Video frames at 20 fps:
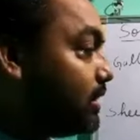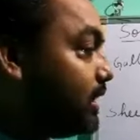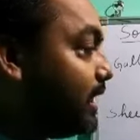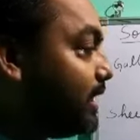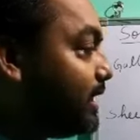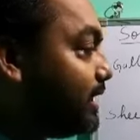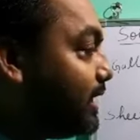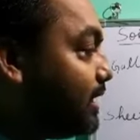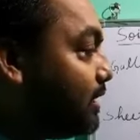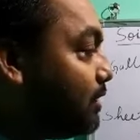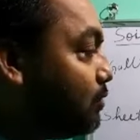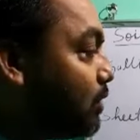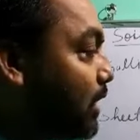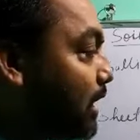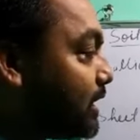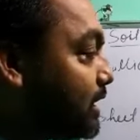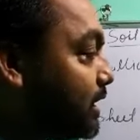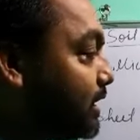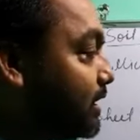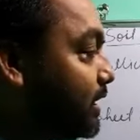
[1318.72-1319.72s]
then the
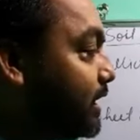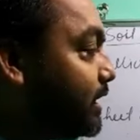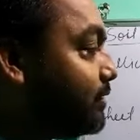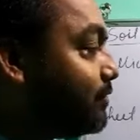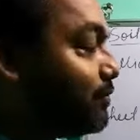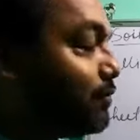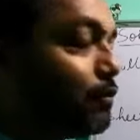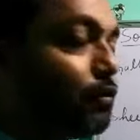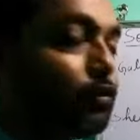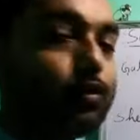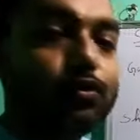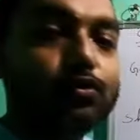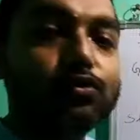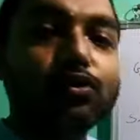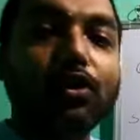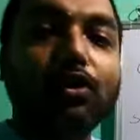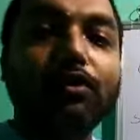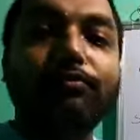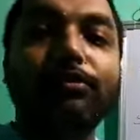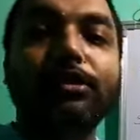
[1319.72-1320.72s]
water, it
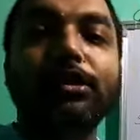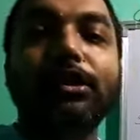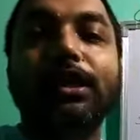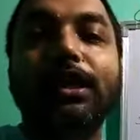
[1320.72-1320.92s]
flows over